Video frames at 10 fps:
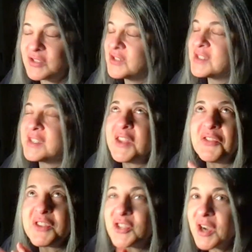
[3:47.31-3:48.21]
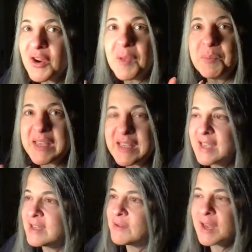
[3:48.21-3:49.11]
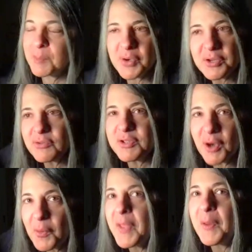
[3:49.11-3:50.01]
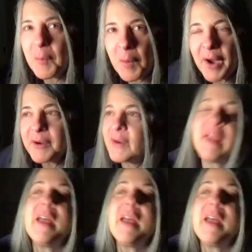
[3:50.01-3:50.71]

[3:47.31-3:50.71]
You just get the chart and begin. You got to put your toe in the water.